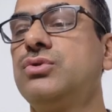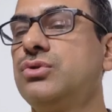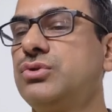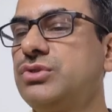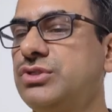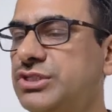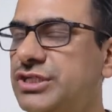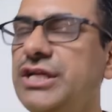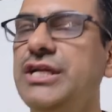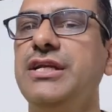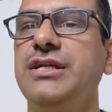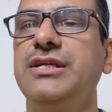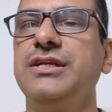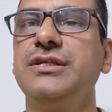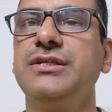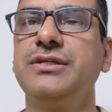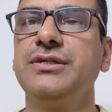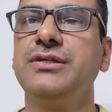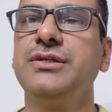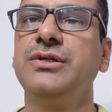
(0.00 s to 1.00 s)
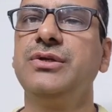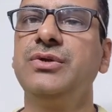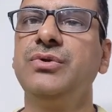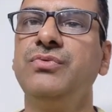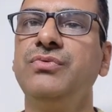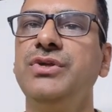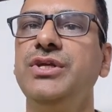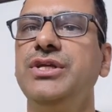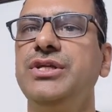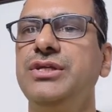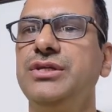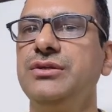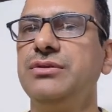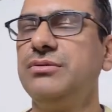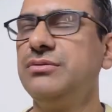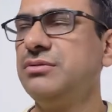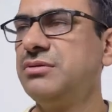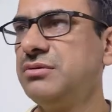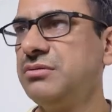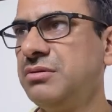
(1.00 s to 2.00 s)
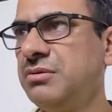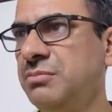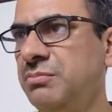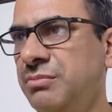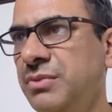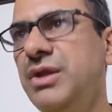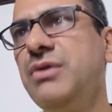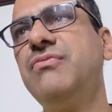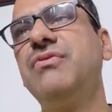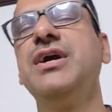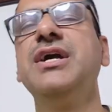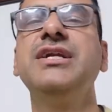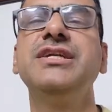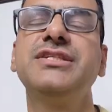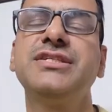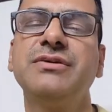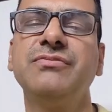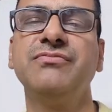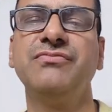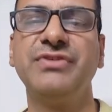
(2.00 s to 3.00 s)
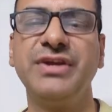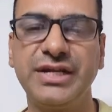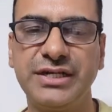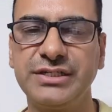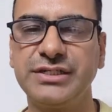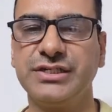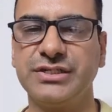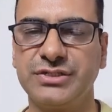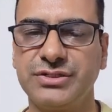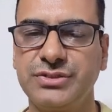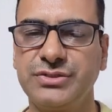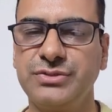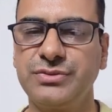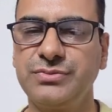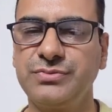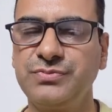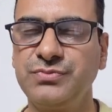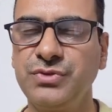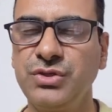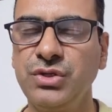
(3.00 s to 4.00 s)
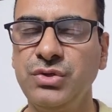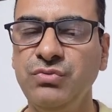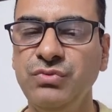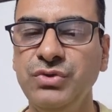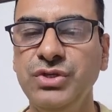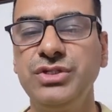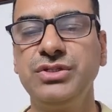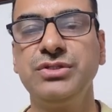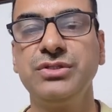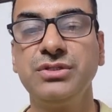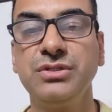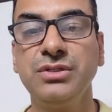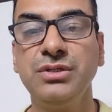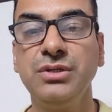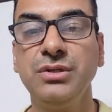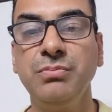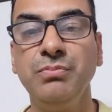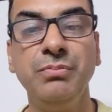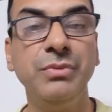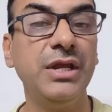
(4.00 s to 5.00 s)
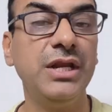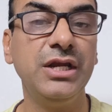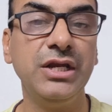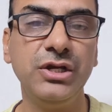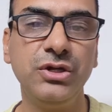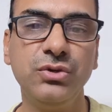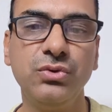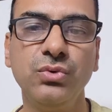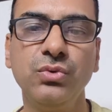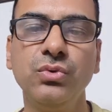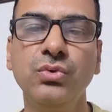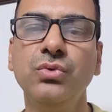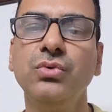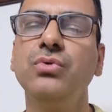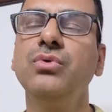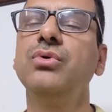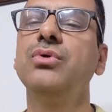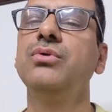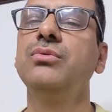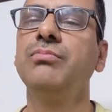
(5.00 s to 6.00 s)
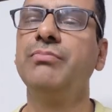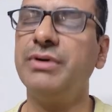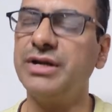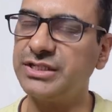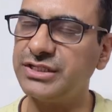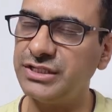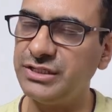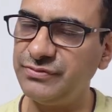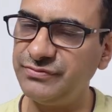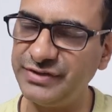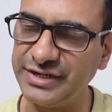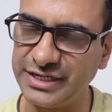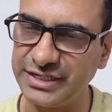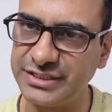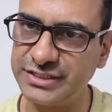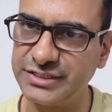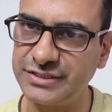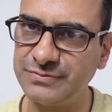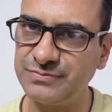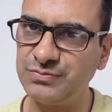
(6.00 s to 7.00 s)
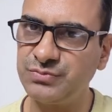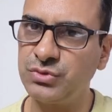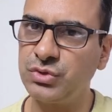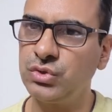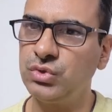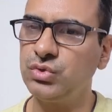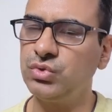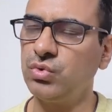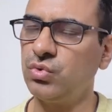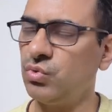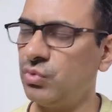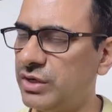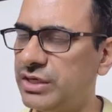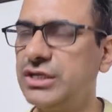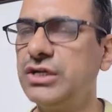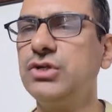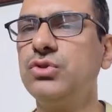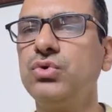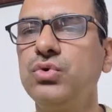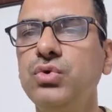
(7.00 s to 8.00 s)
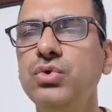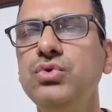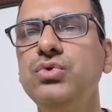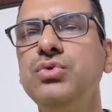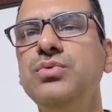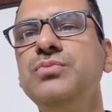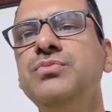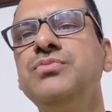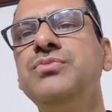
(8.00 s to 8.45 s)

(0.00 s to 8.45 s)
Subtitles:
Still, we may find some factors which may lead to birth defects. So what are those?